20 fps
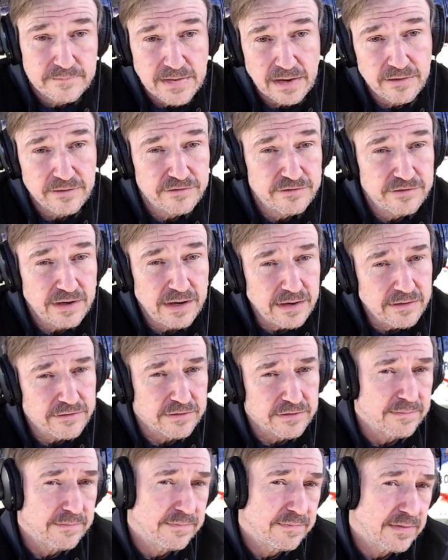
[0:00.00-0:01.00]

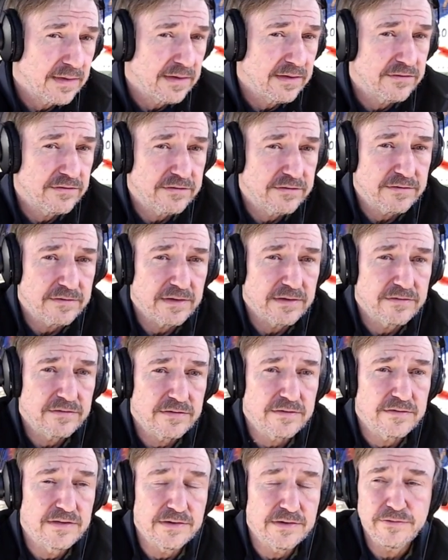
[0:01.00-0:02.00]
section. It's
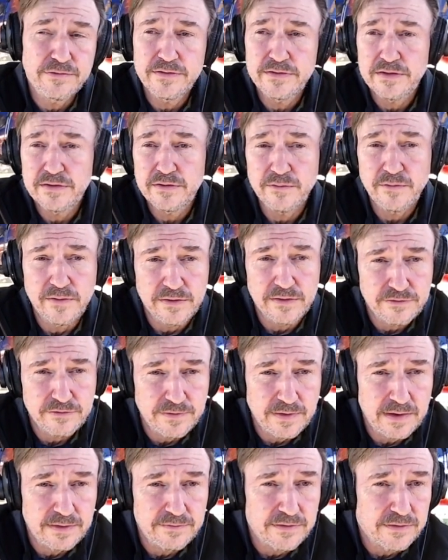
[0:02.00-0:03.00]
different than it was
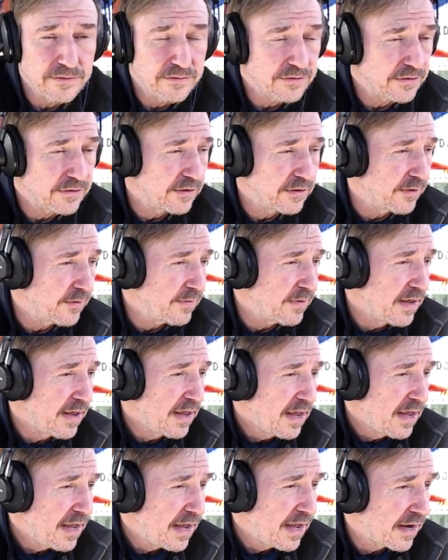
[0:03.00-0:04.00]
5 years ago,
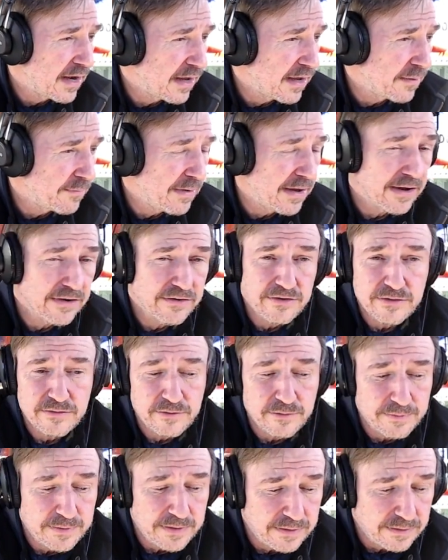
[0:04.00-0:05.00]
and I imagine it
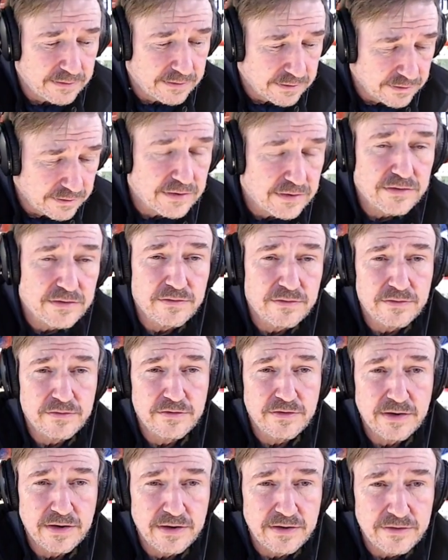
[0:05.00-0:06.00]
will be continue to
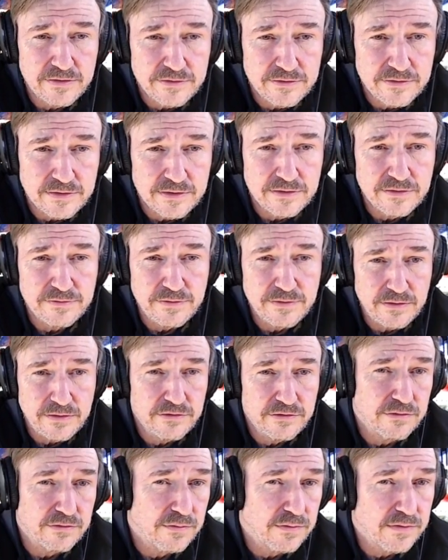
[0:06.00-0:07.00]
change in the
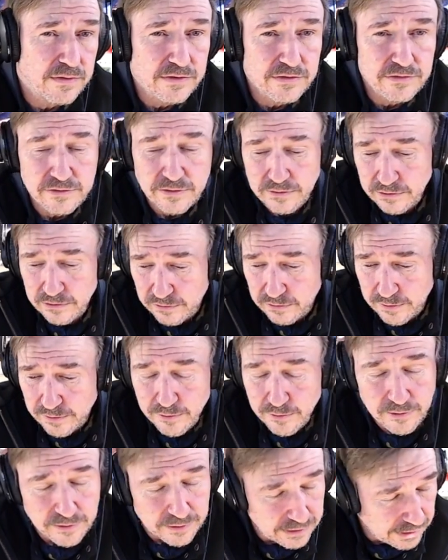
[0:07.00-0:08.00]
future. We're going to start doing
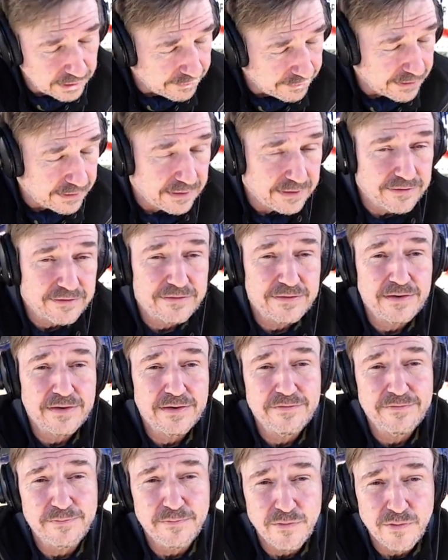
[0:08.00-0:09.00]
more DVD
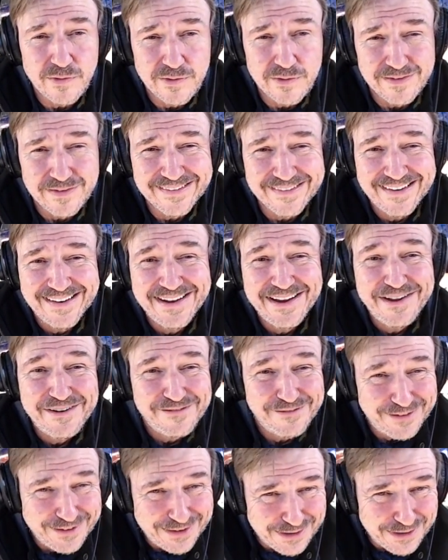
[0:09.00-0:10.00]
stuff, more
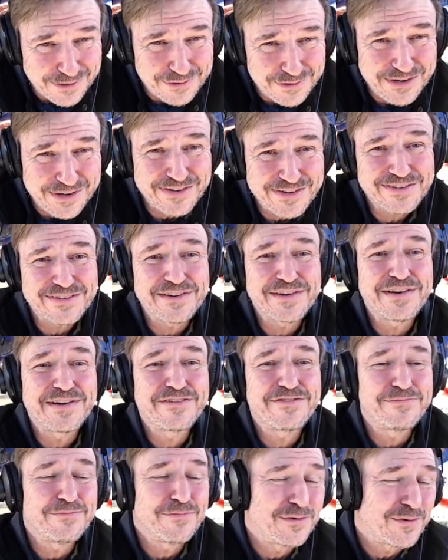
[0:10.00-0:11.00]
VOD
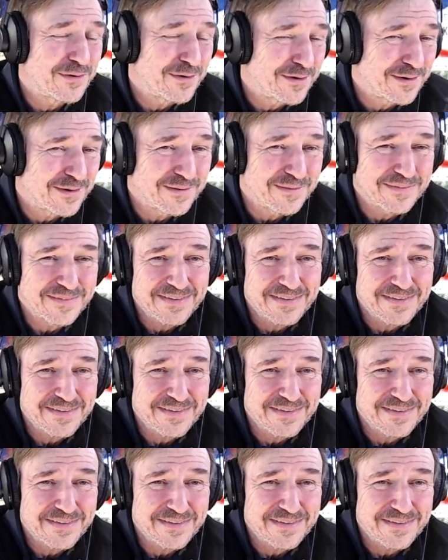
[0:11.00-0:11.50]
stuff, more